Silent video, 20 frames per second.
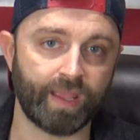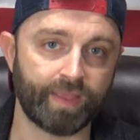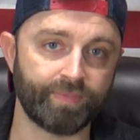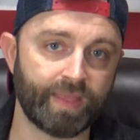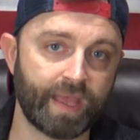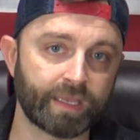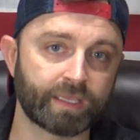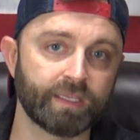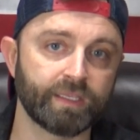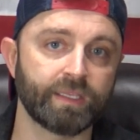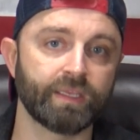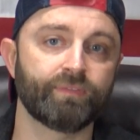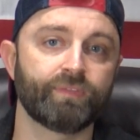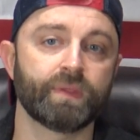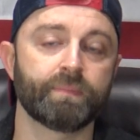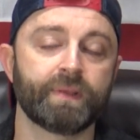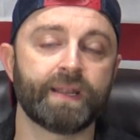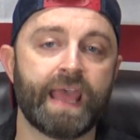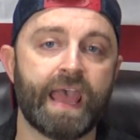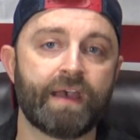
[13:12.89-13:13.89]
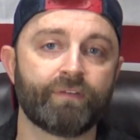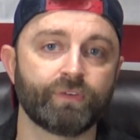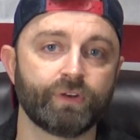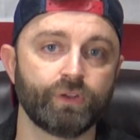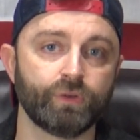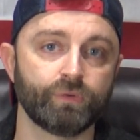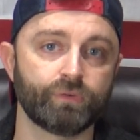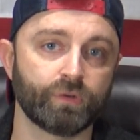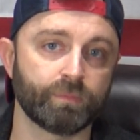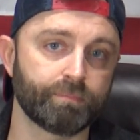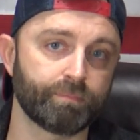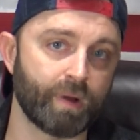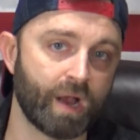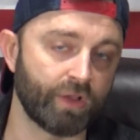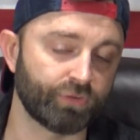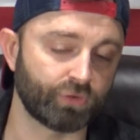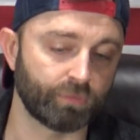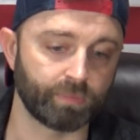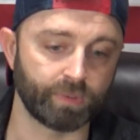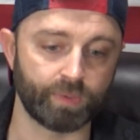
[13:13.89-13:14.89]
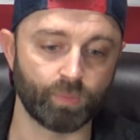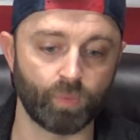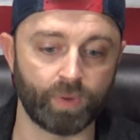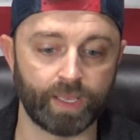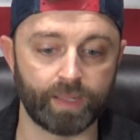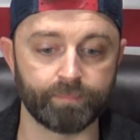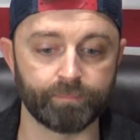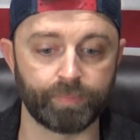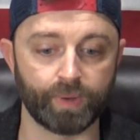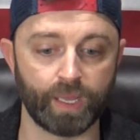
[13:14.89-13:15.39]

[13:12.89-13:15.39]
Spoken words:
and that can give them an avenue to possibly win.